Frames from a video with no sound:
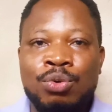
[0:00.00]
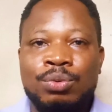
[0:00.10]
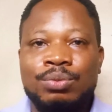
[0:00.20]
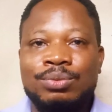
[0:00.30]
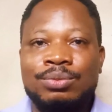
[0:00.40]

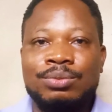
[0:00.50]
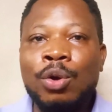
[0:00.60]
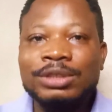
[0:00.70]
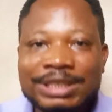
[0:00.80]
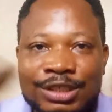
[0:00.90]
goal.
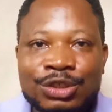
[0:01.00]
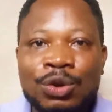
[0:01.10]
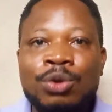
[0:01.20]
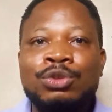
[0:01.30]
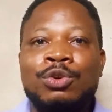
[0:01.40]

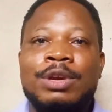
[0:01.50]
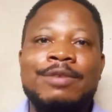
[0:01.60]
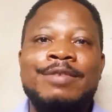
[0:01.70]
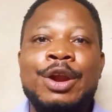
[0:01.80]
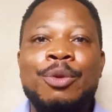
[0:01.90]
Condition your
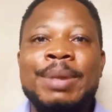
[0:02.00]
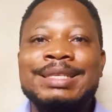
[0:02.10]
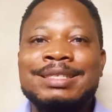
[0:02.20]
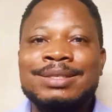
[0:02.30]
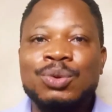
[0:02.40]

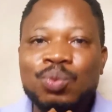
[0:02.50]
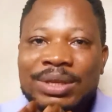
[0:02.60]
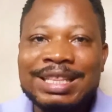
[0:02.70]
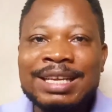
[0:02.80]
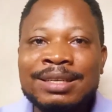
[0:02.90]
environment
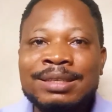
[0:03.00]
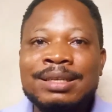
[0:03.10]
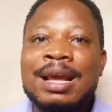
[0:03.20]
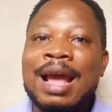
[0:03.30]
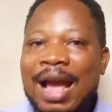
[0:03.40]

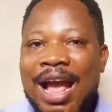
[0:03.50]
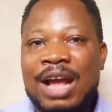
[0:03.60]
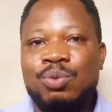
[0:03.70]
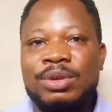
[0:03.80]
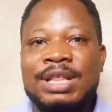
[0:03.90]
within
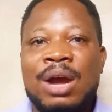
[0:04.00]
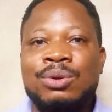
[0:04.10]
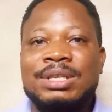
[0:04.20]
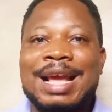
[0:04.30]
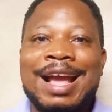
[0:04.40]
and
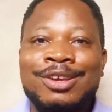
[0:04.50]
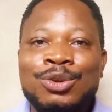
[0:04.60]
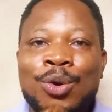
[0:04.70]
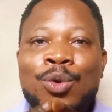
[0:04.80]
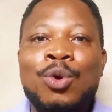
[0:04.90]
without,
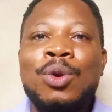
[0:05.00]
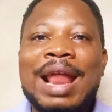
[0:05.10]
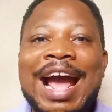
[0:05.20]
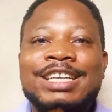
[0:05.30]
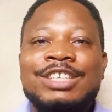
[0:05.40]
and your
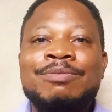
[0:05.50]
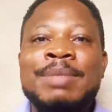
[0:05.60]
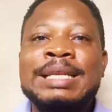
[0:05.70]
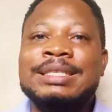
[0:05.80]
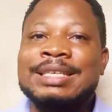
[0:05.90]
goal
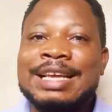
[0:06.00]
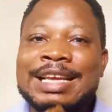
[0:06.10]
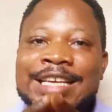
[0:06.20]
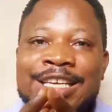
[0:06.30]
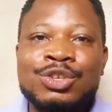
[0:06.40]
achievement
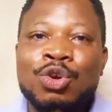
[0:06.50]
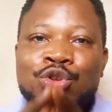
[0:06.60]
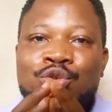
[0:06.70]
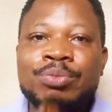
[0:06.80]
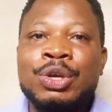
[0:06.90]
is
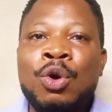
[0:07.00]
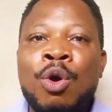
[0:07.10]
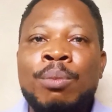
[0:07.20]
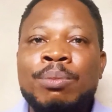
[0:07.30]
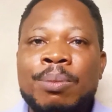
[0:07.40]
going to
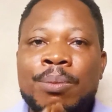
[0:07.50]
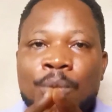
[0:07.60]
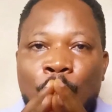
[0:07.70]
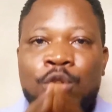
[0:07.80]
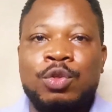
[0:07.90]
become
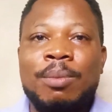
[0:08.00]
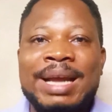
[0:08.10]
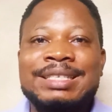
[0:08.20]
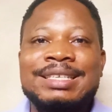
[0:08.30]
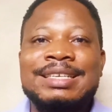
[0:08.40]

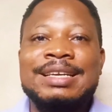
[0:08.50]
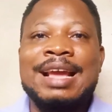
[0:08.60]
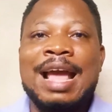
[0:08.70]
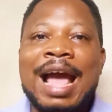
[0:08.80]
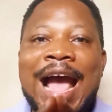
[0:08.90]

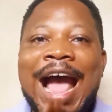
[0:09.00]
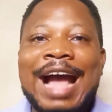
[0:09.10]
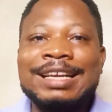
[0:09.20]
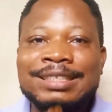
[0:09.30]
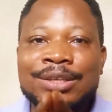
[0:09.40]
automatic
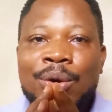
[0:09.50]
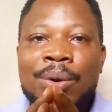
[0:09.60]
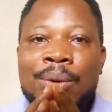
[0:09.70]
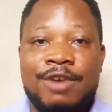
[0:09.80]
and